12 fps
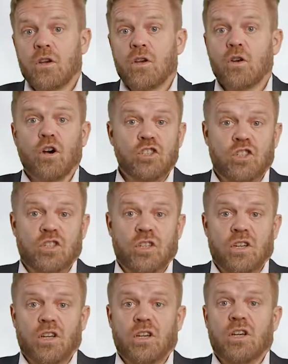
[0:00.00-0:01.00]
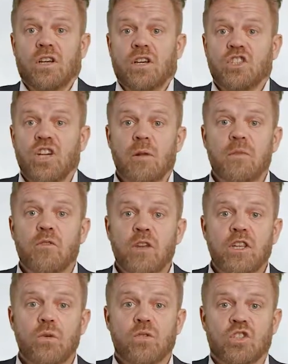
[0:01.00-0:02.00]
Cost shall be
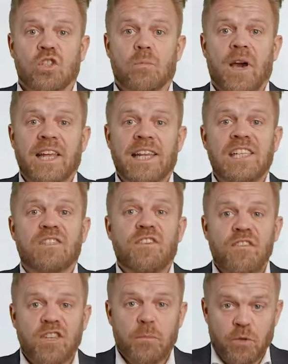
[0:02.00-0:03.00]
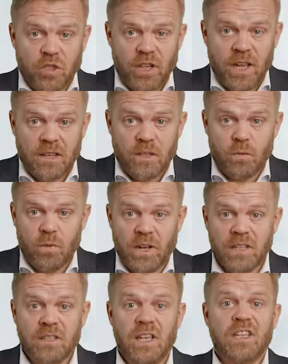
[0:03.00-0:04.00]
reduced by at least 50%
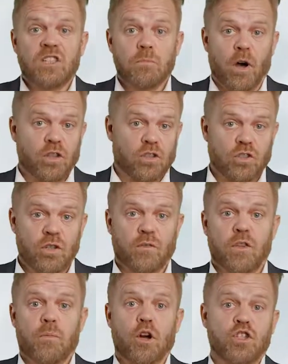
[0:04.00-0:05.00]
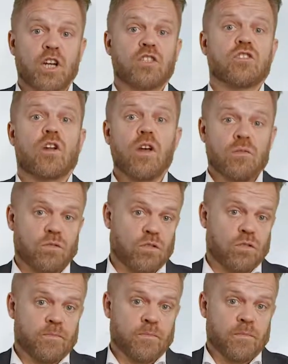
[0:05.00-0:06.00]
within 6 months of the project's close,